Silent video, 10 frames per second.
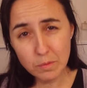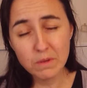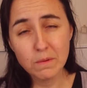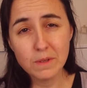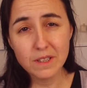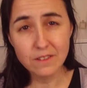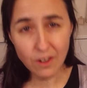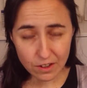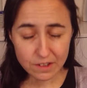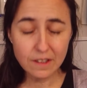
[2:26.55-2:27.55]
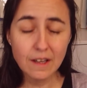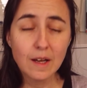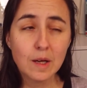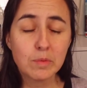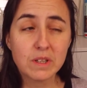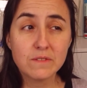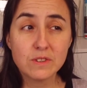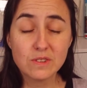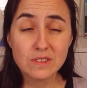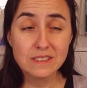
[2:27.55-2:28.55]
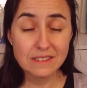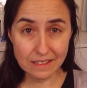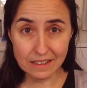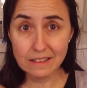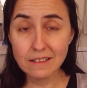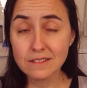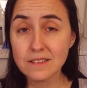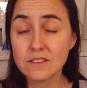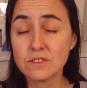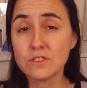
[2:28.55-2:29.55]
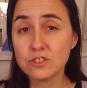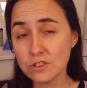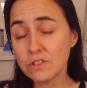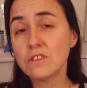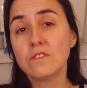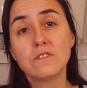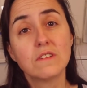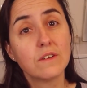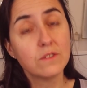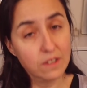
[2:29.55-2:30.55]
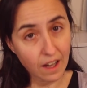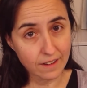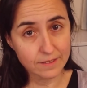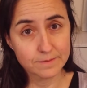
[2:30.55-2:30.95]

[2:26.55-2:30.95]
Probably not, but if you still think that you should, now you can.